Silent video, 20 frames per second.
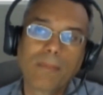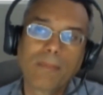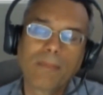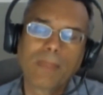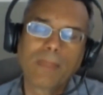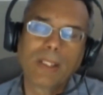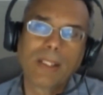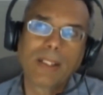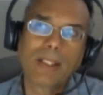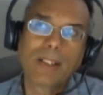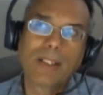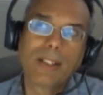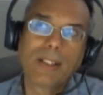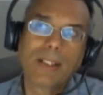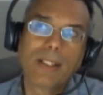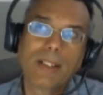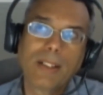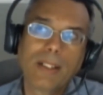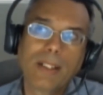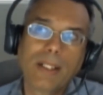say, not
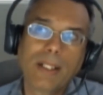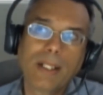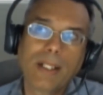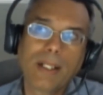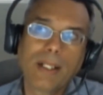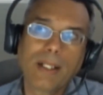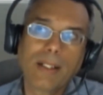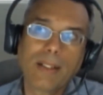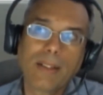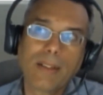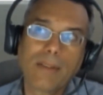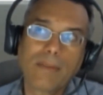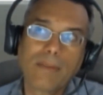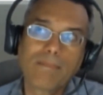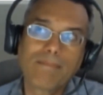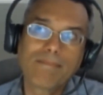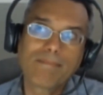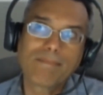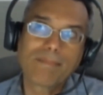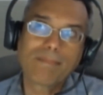very
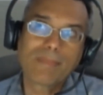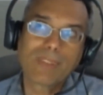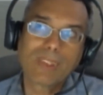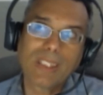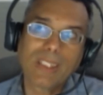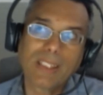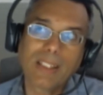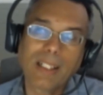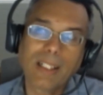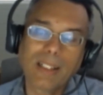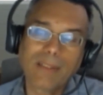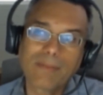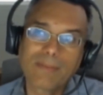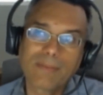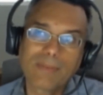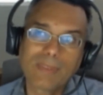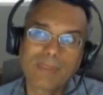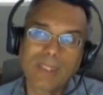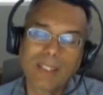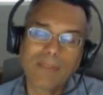nice,
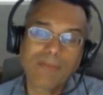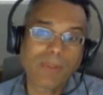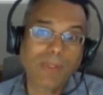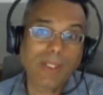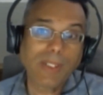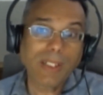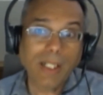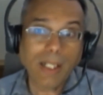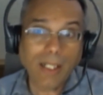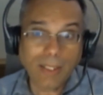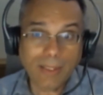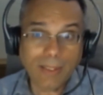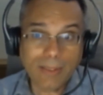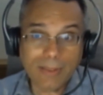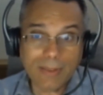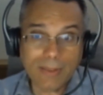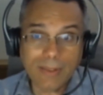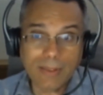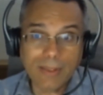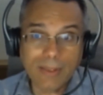well, that is part
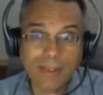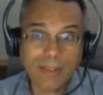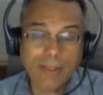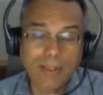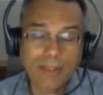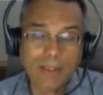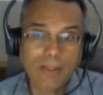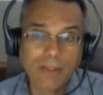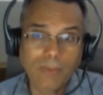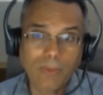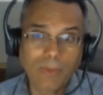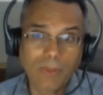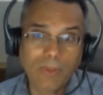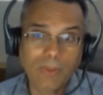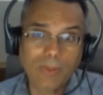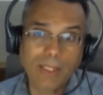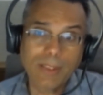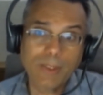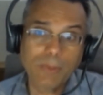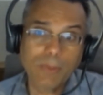of the hell that
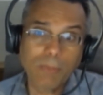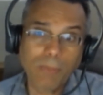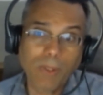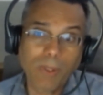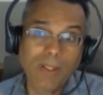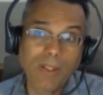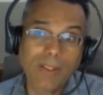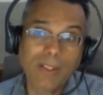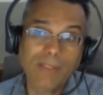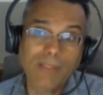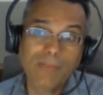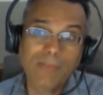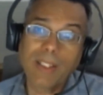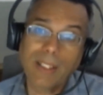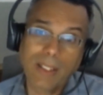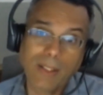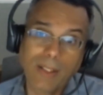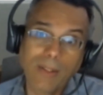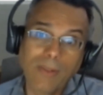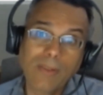he has in his own
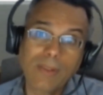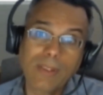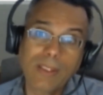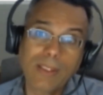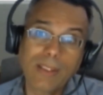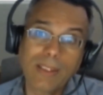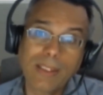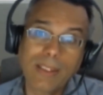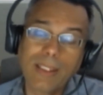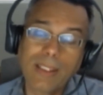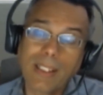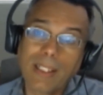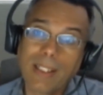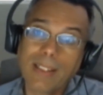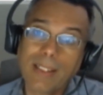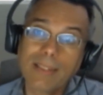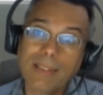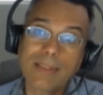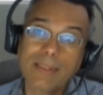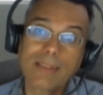heart.
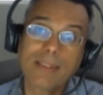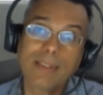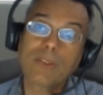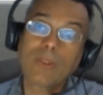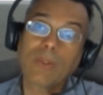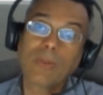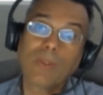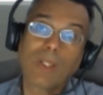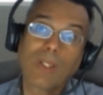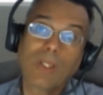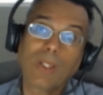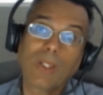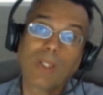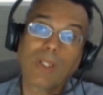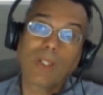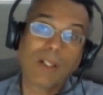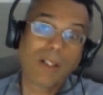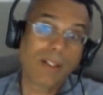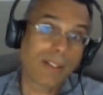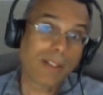And we all have
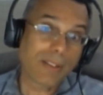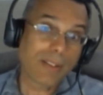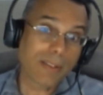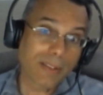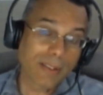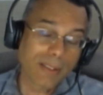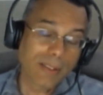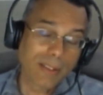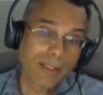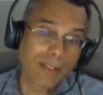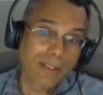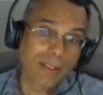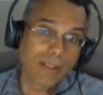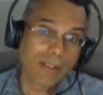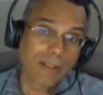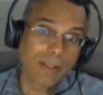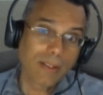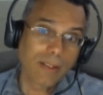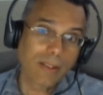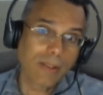that.
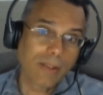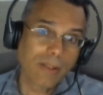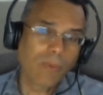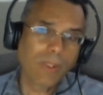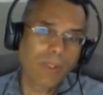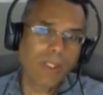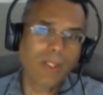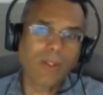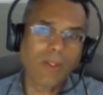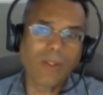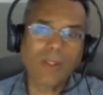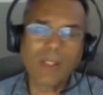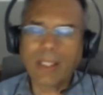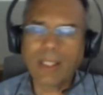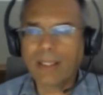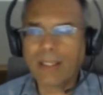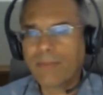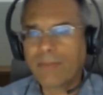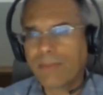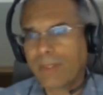We
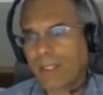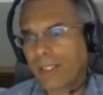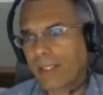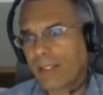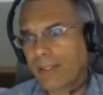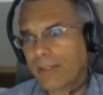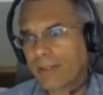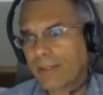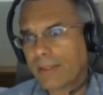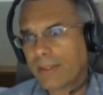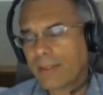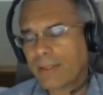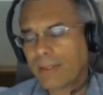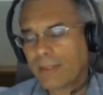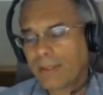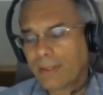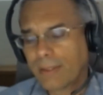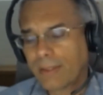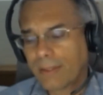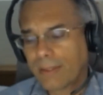must understand
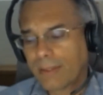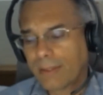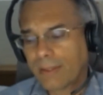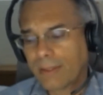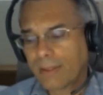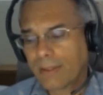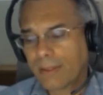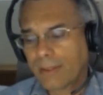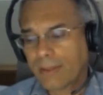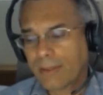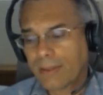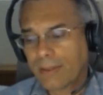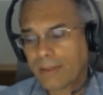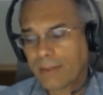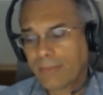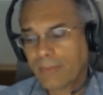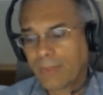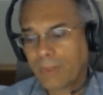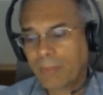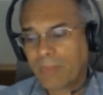that there's no
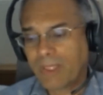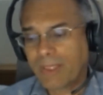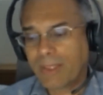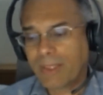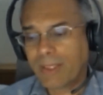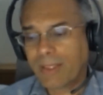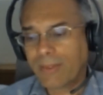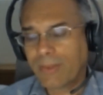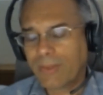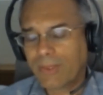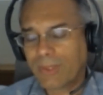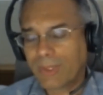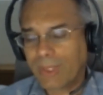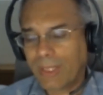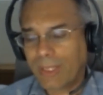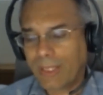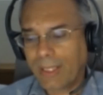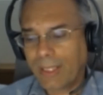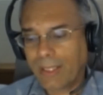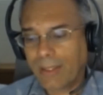such thing as good or
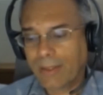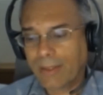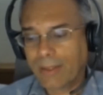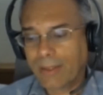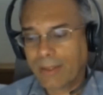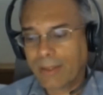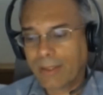bad.